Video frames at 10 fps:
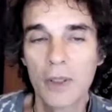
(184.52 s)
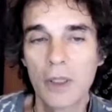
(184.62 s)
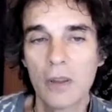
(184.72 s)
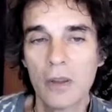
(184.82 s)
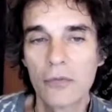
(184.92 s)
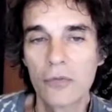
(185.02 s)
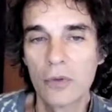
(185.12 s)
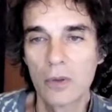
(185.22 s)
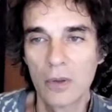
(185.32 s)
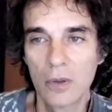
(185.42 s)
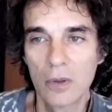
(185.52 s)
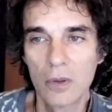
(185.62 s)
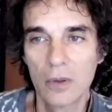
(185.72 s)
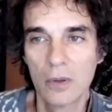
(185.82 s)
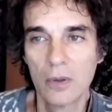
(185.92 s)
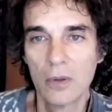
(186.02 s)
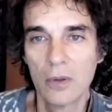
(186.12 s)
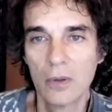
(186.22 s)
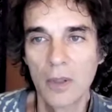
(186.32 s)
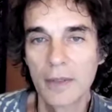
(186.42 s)
condition,
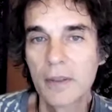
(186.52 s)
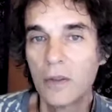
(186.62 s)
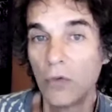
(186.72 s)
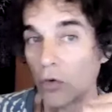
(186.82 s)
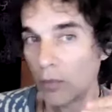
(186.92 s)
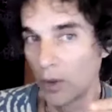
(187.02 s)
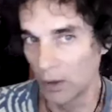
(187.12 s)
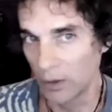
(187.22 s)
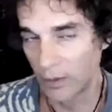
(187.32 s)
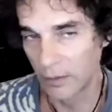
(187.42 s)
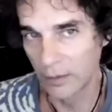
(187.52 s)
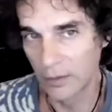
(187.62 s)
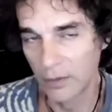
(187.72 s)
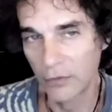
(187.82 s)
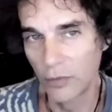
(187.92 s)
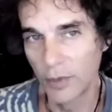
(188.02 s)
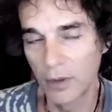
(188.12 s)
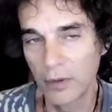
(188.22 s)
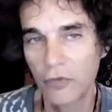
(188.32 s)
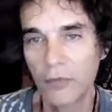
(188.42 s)
not the normal human
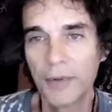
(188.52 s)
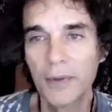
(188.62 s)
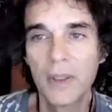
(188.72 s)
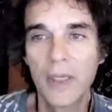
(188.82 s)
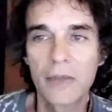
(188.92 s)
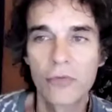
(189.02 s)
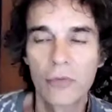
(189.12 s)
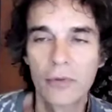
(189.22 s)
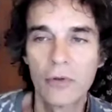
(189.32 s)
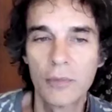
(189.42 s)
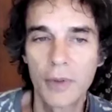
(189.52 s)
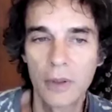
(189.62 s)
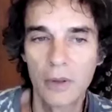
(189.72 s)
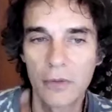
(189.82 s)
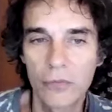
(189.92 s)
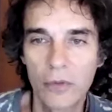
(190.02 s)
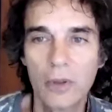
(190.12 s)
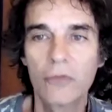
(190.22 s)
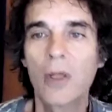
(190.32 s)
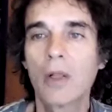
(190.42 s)
condition, but the natural human condition
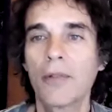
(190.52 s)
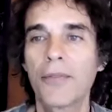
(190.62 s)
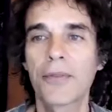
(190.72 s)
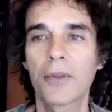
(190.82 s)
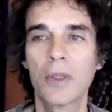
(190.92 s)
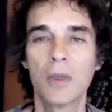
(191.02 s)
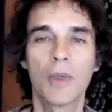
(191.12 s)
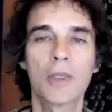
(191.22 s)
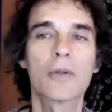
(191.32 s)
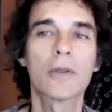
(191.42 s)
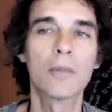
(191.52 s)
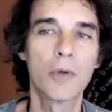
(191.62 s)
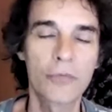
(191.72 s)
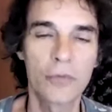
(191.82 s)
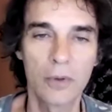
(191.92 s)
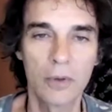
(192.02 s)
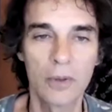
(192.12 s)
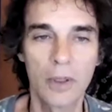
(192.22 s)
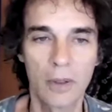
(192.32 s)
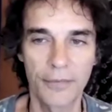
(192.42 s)
is health, mental, emotional
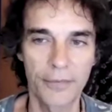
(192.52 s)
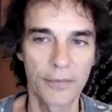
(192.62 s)
health,